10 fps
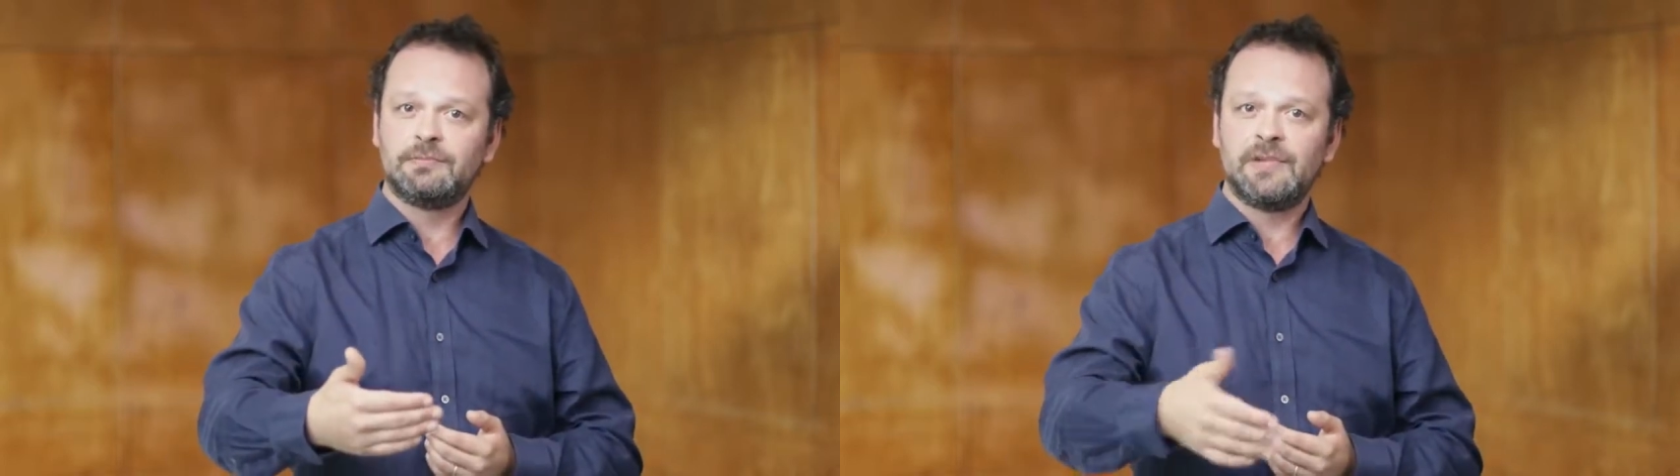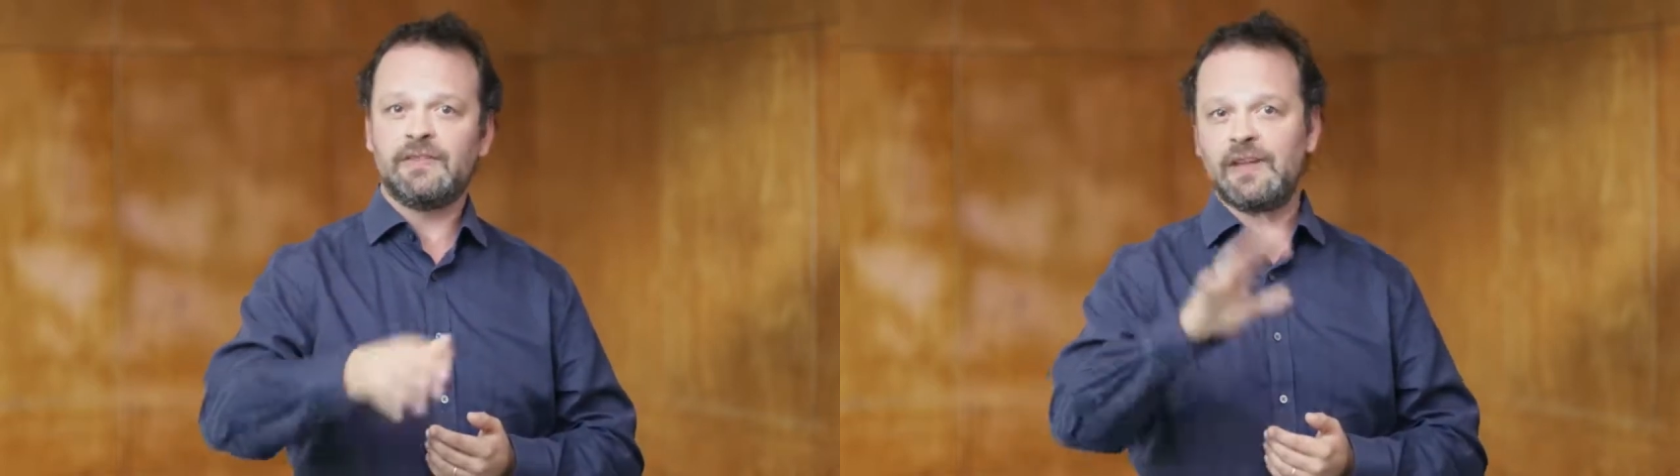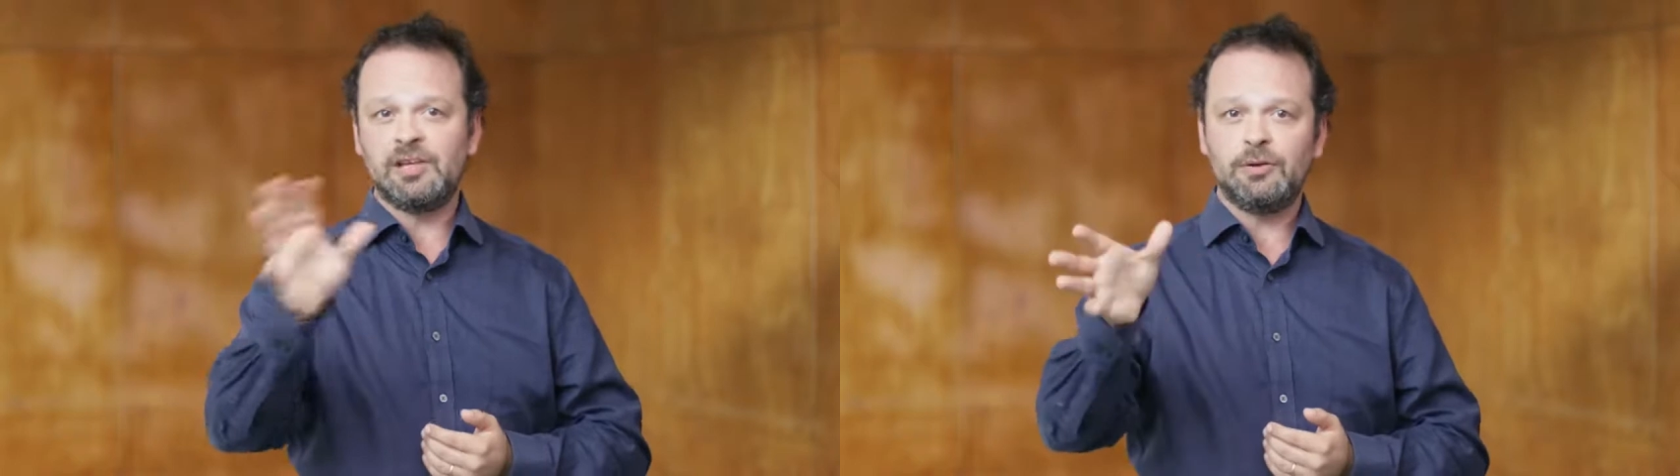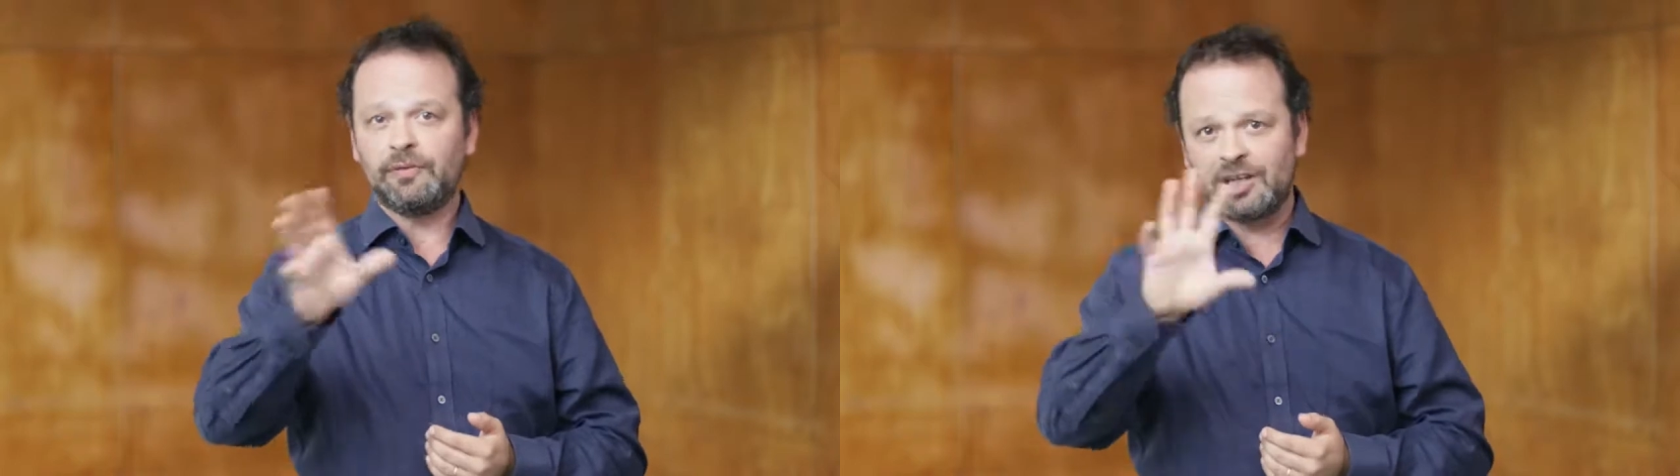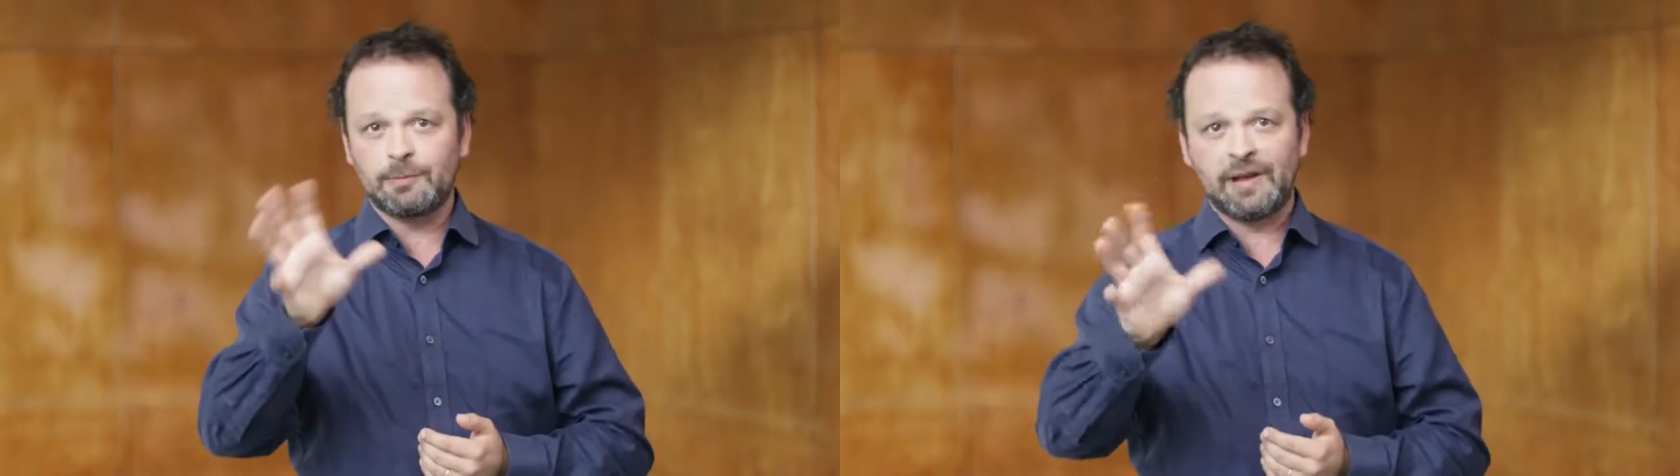And then you
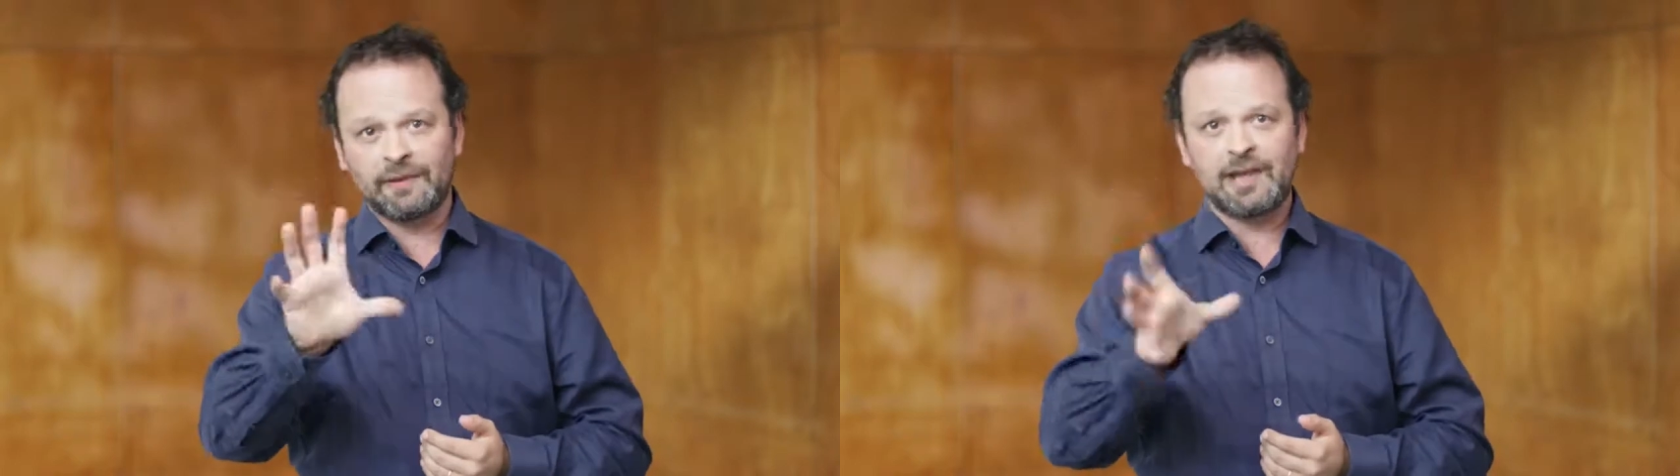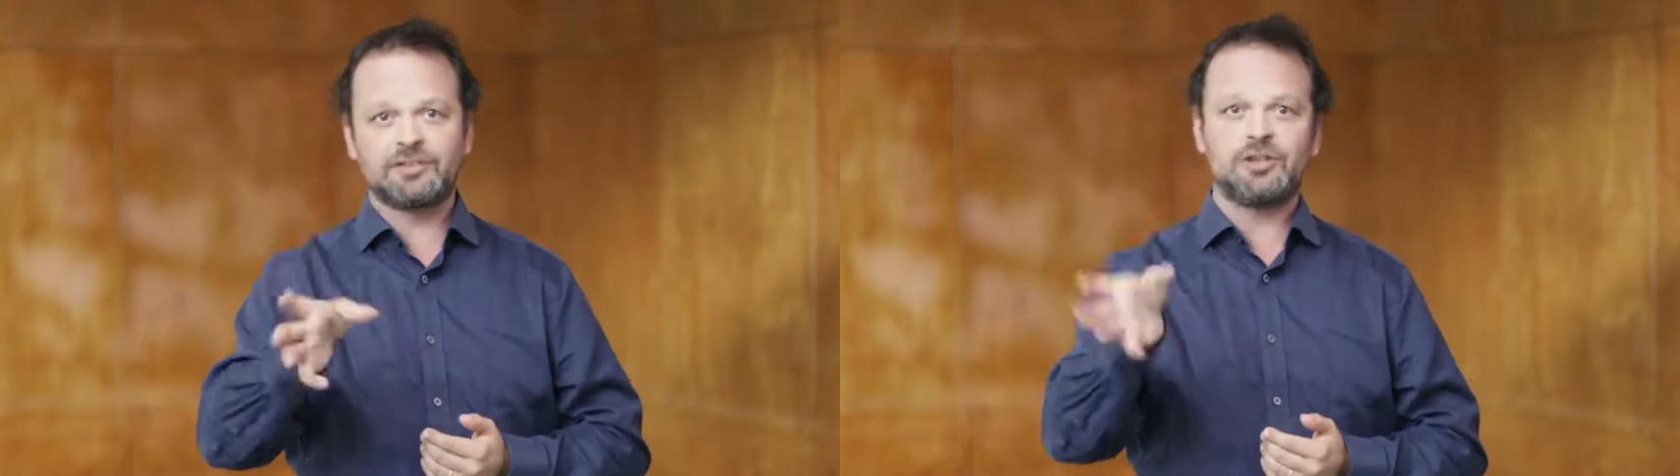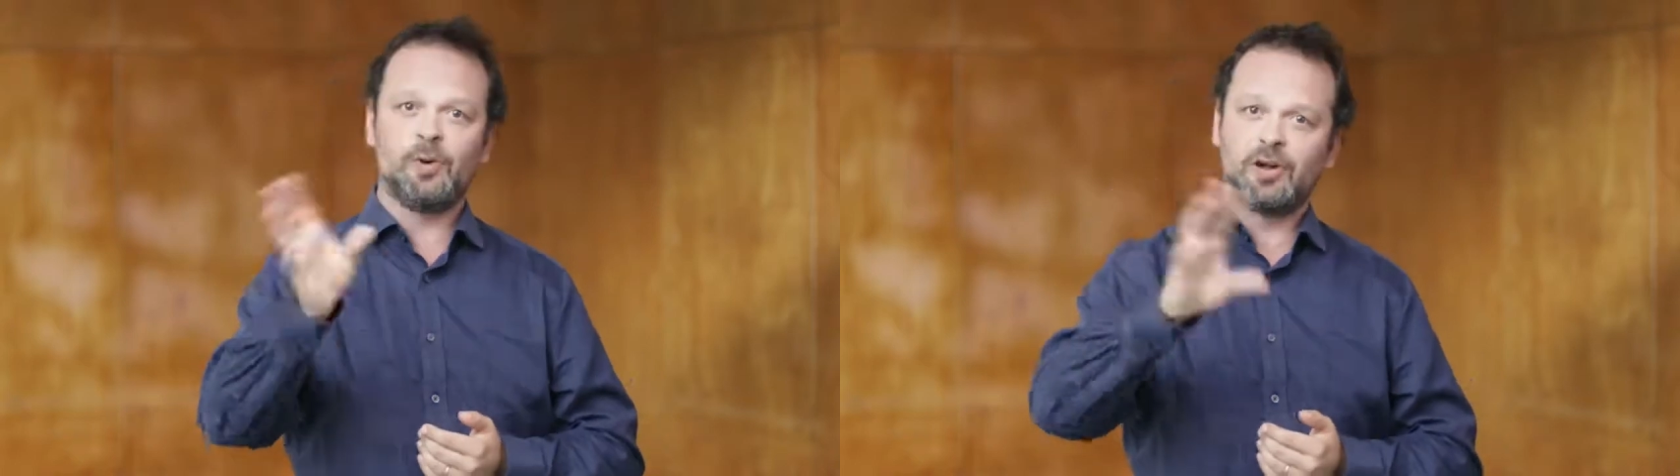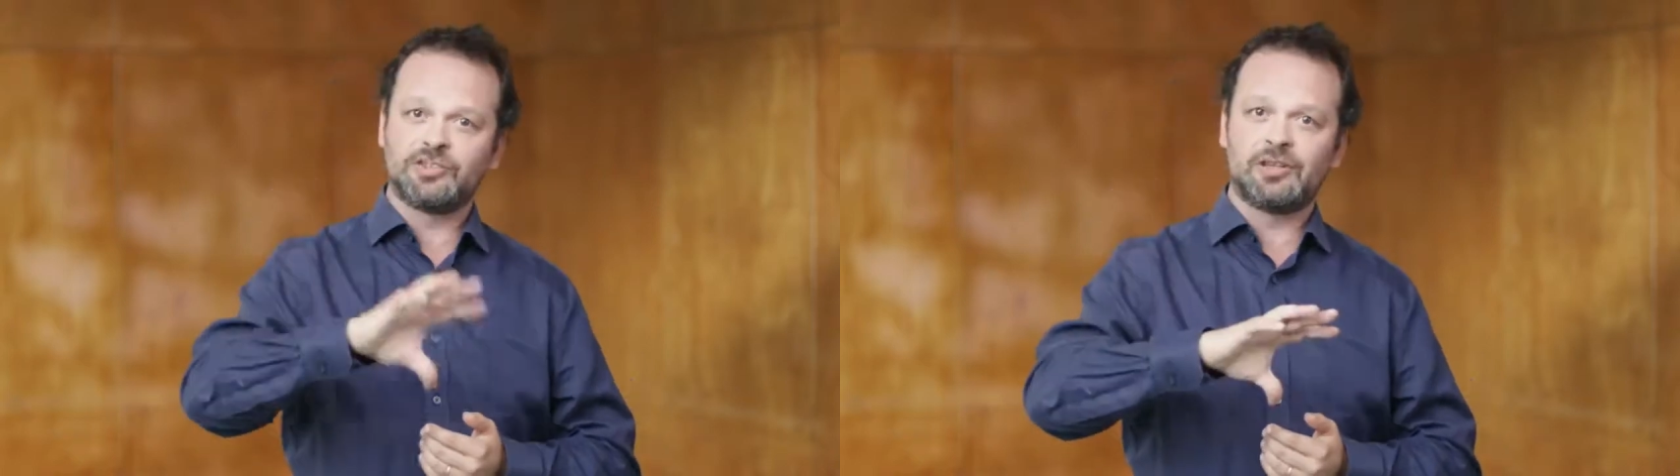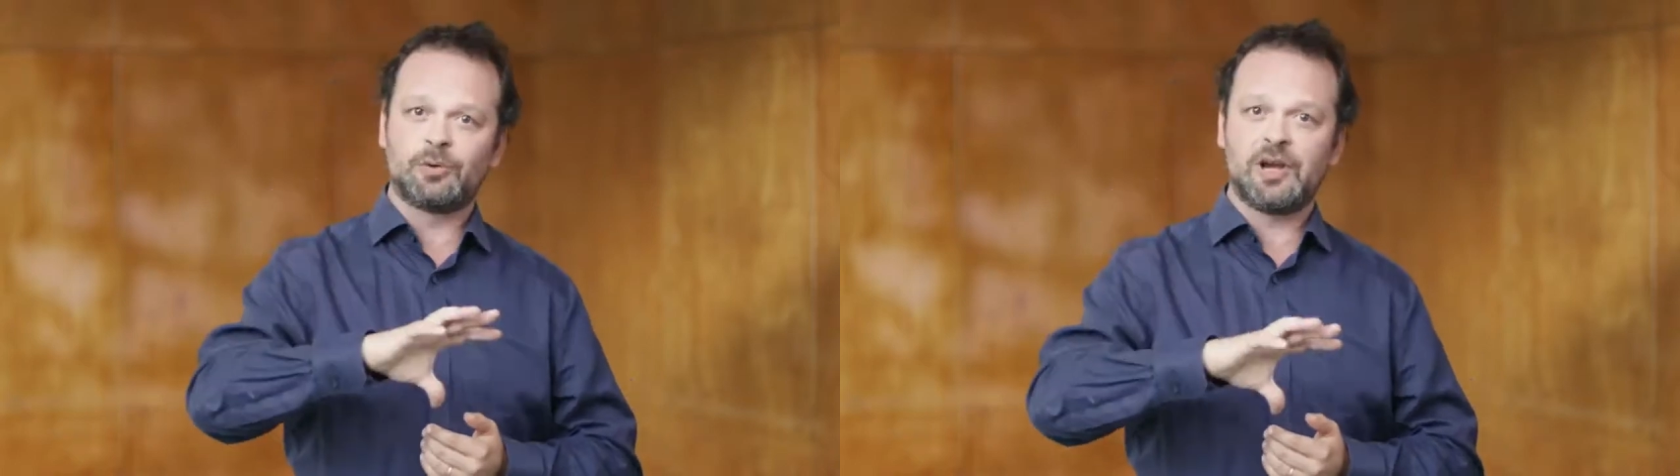think about that, you
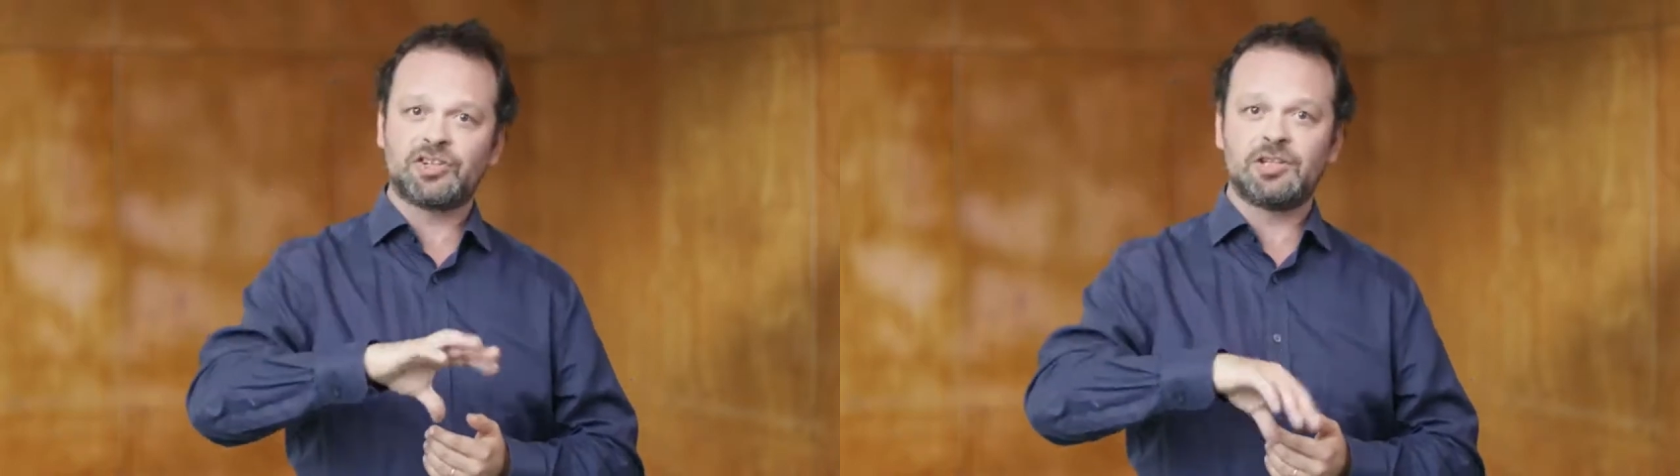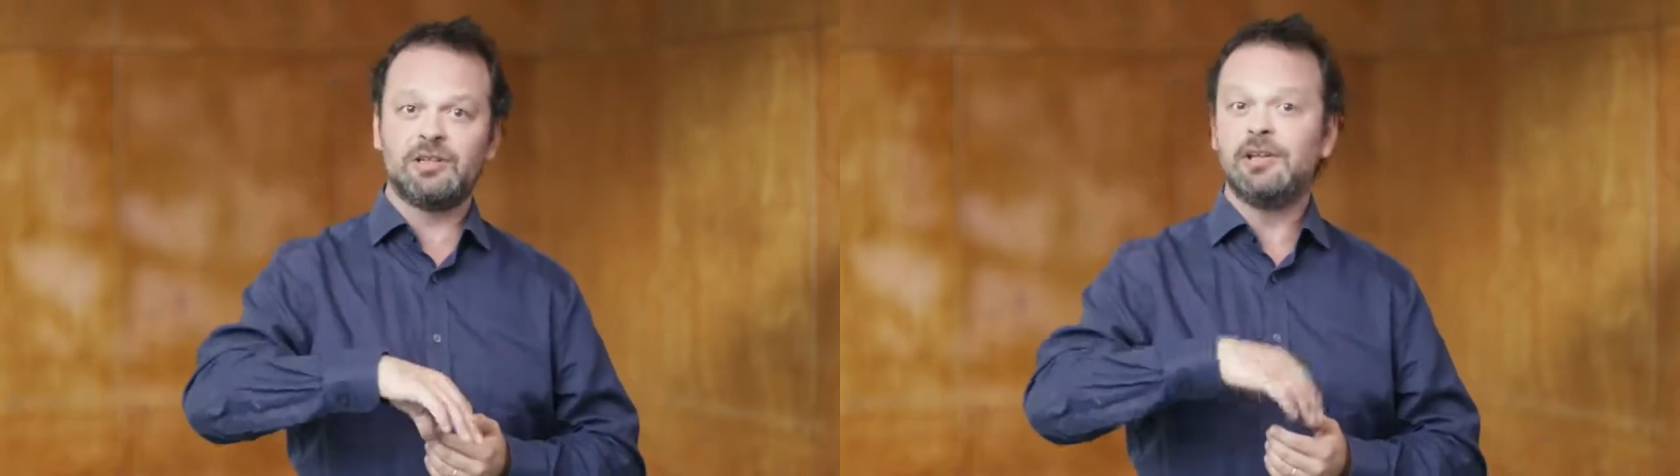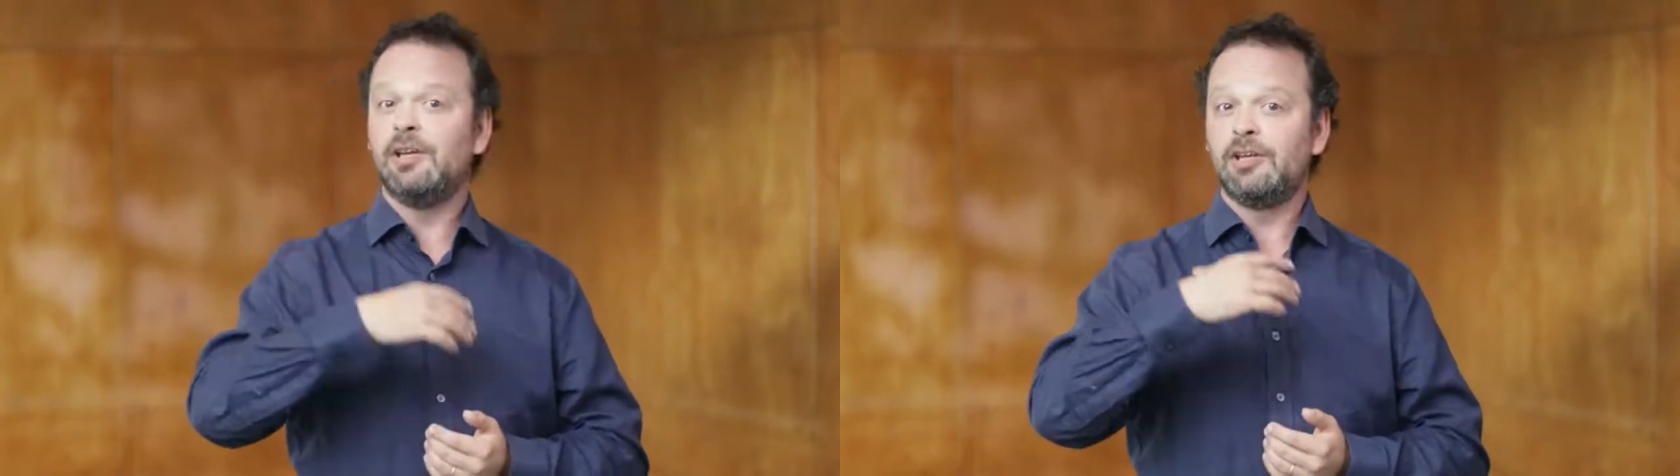answer the question